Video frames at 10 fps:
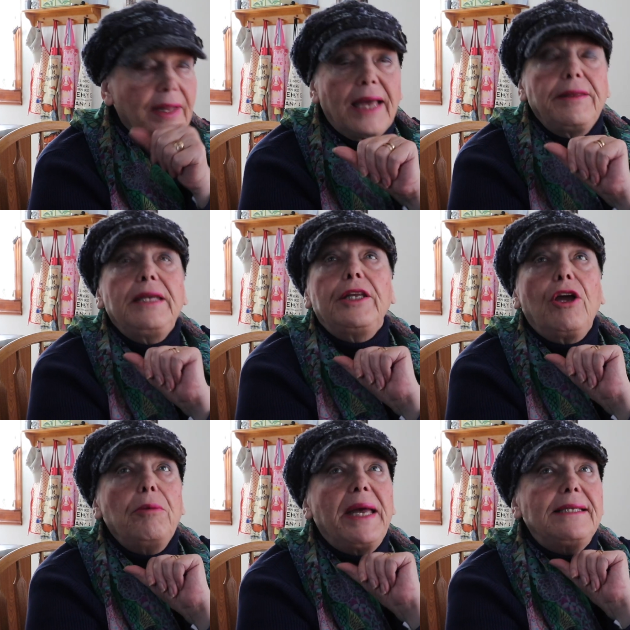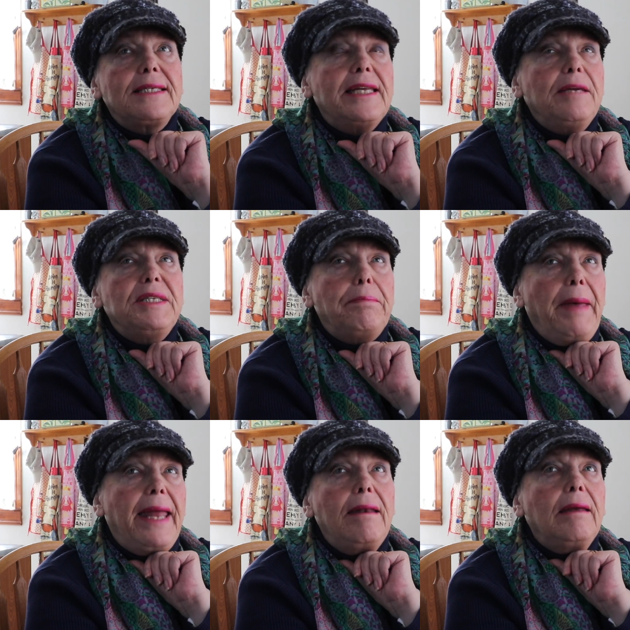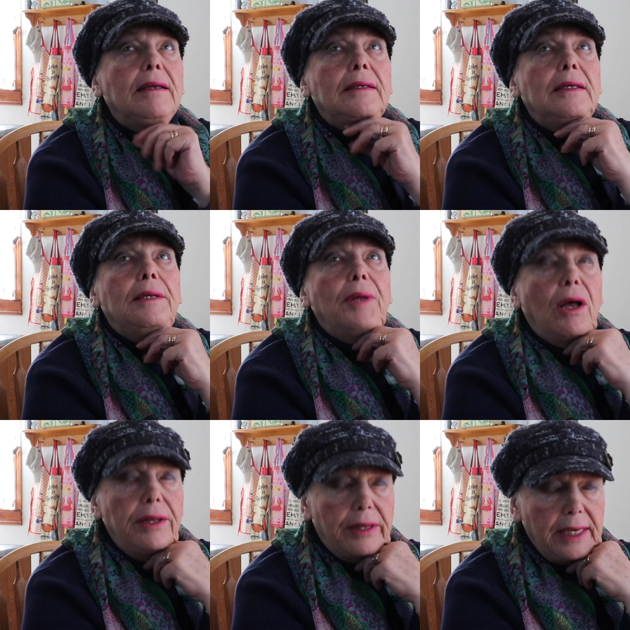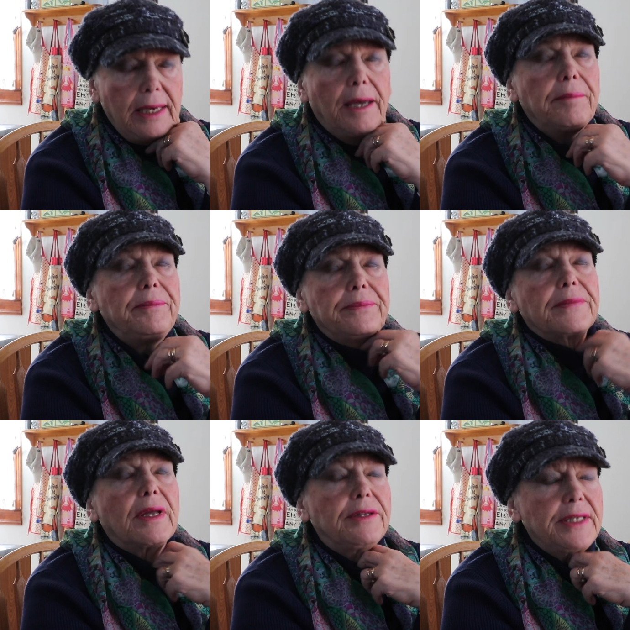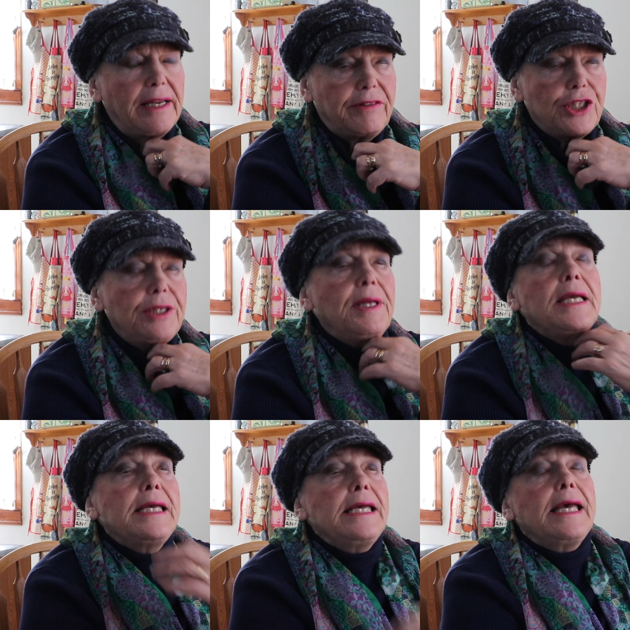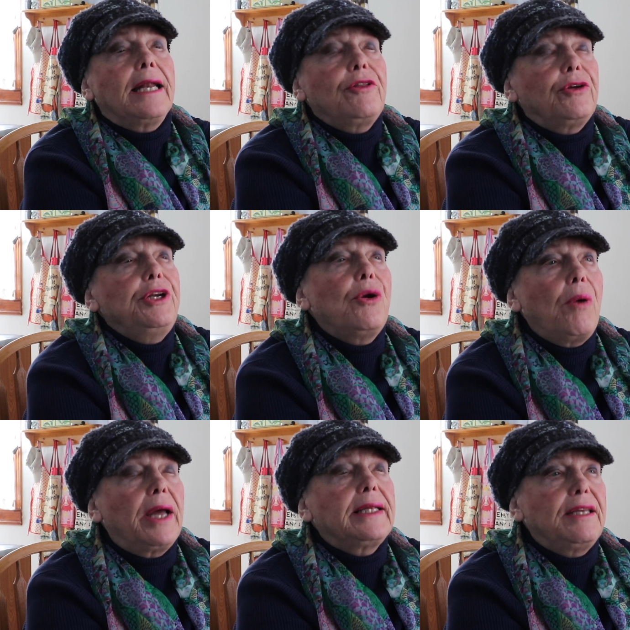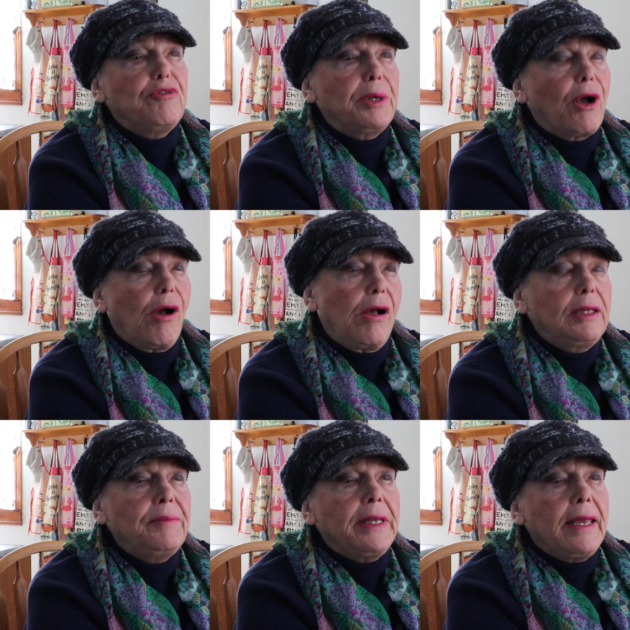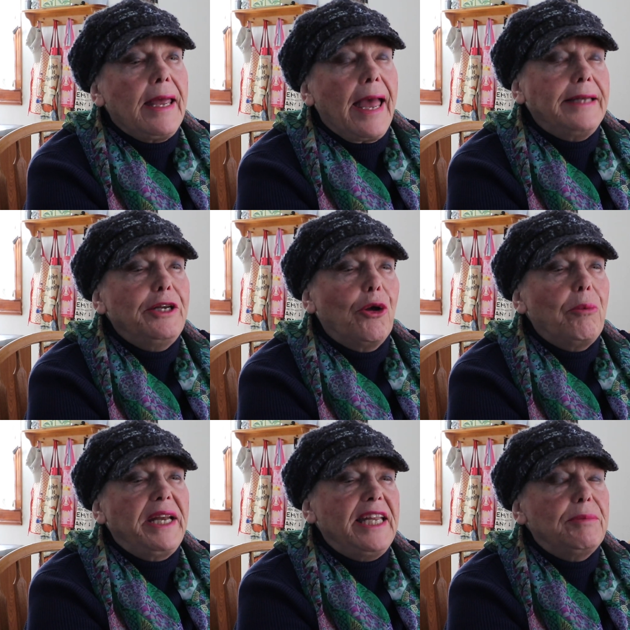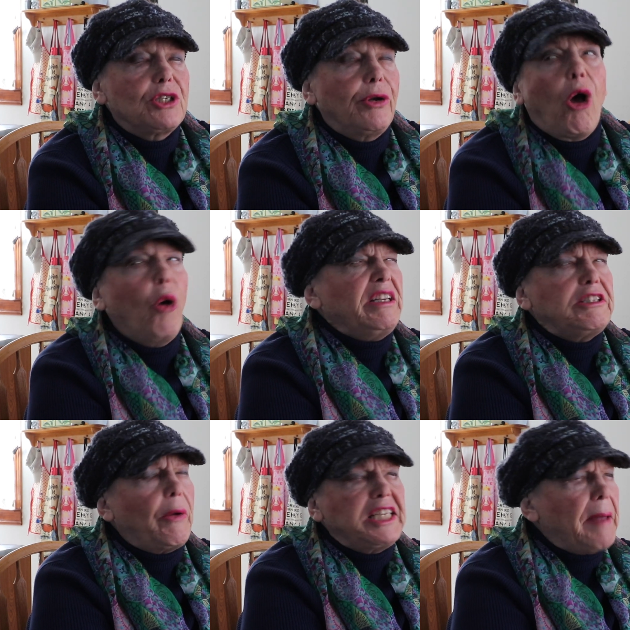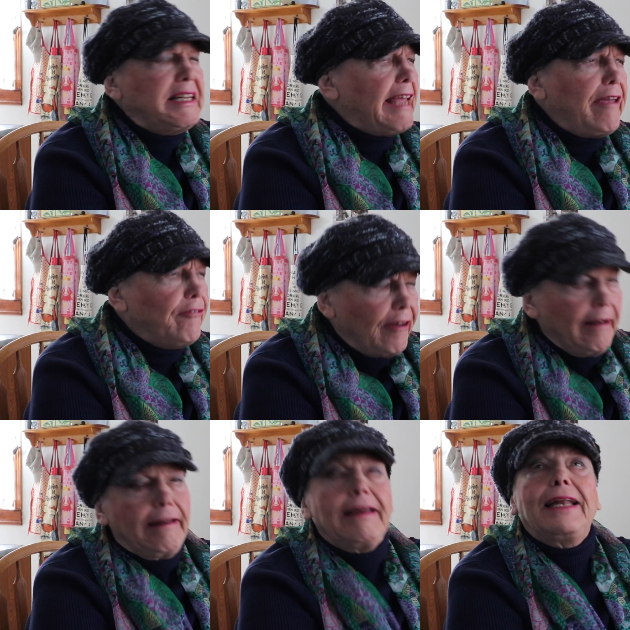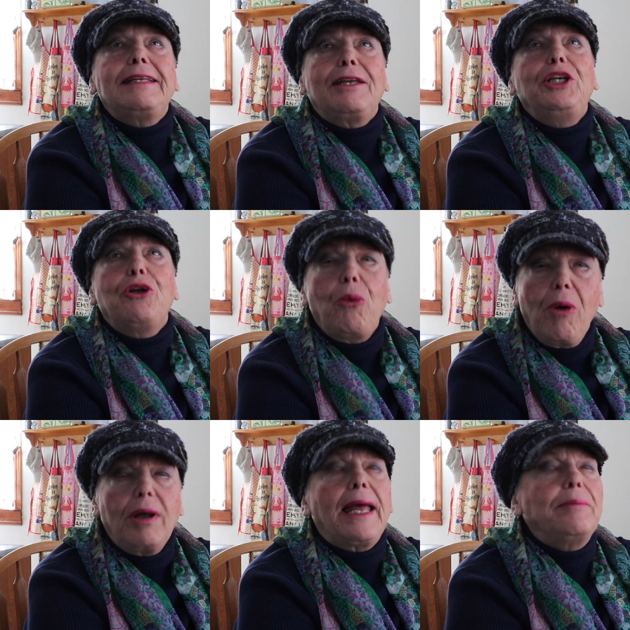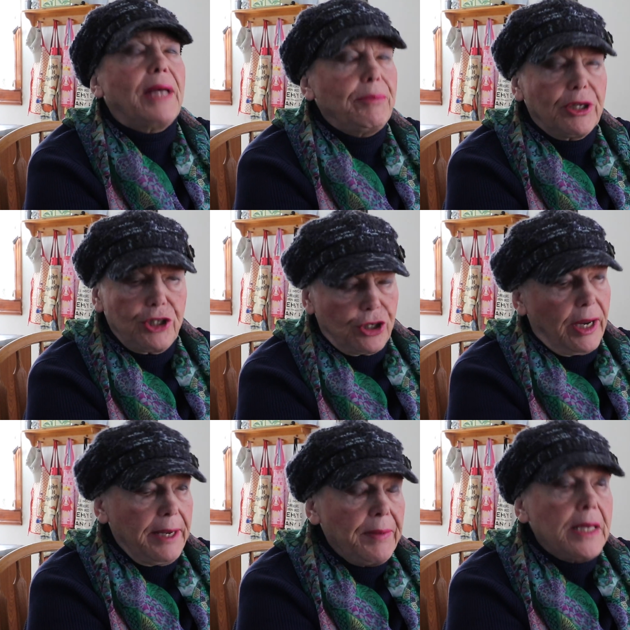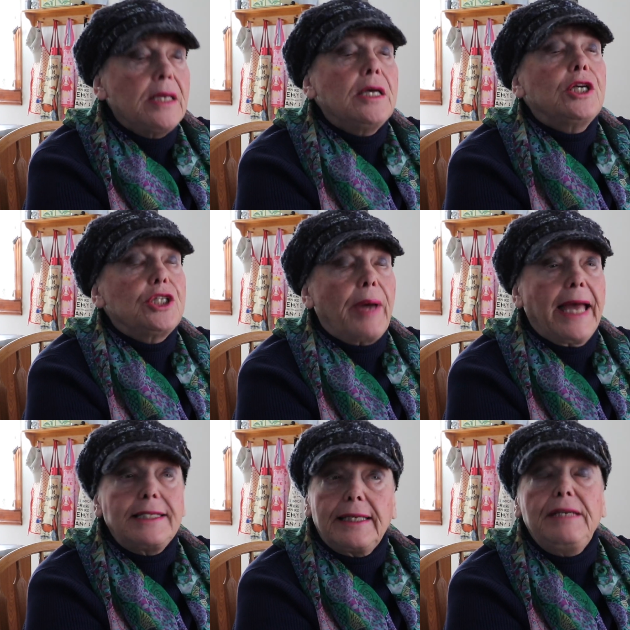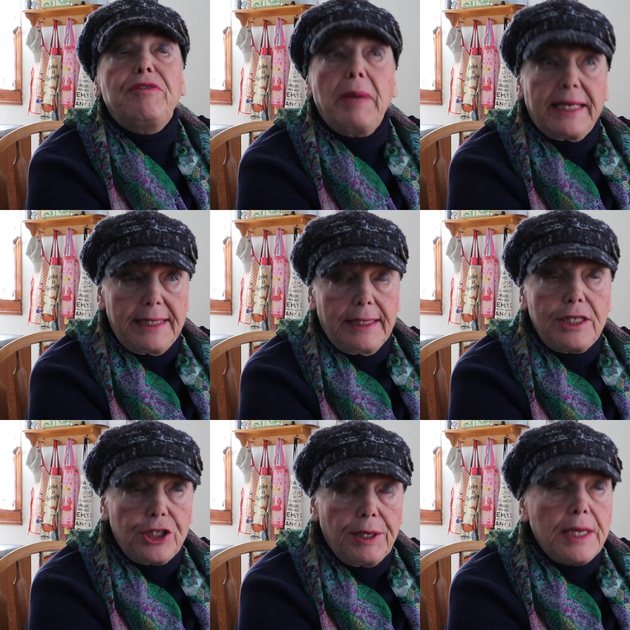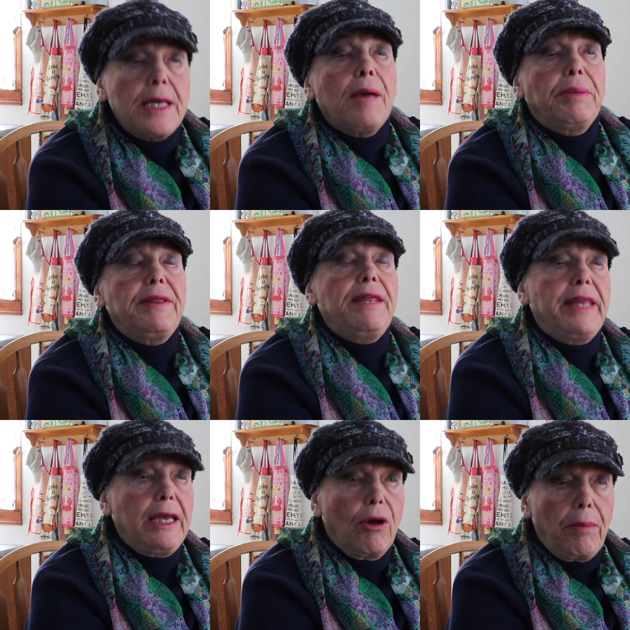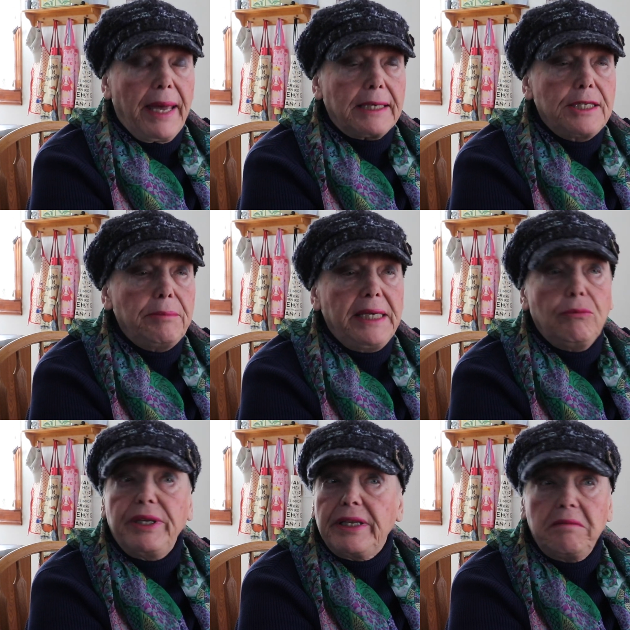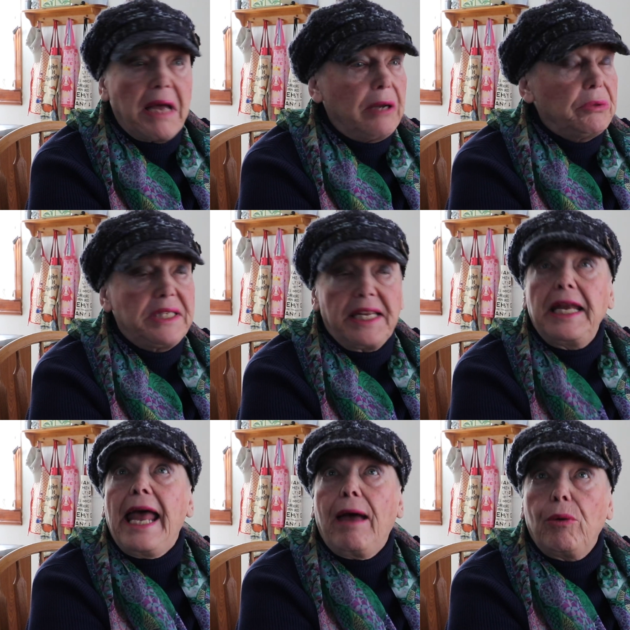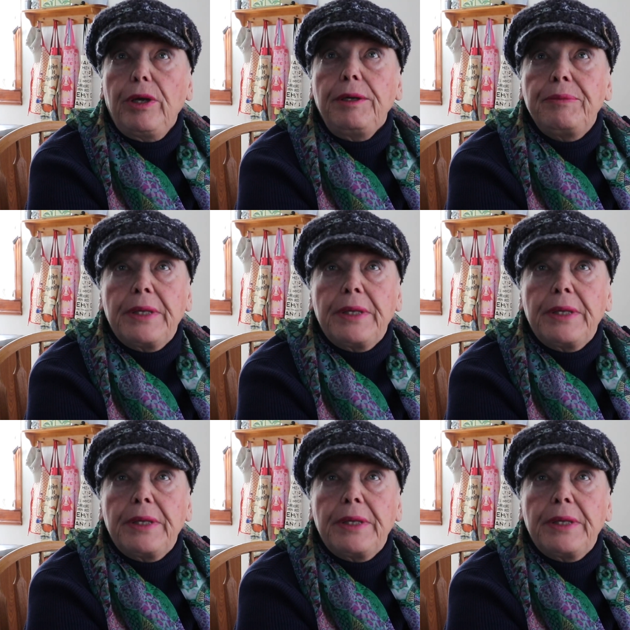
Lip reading: I think the young man's name is Ben, on the television. And I thought, you know what, I'll give him a call. And, you know, my neighbours were going, oh, it's so expensive. And I said, you know what, I'm going to try. So I had to leave a message, but then they got back to me within, I would say, an hour.